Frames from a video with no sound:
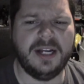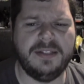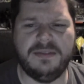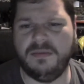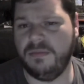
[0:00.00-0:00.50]
I,
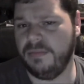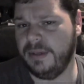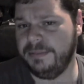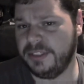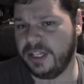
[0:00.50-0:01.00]

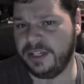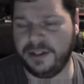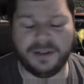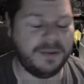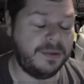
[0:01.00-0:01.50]
I'm just going
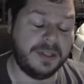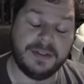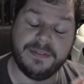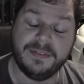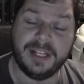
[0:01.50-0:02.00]
to
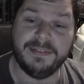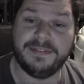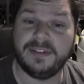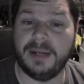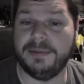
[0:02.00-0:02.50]

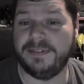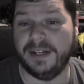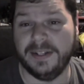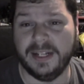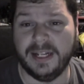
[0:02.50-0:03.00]
give a couple
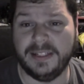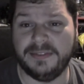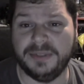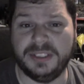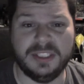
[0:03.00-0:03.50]
final thoughts, which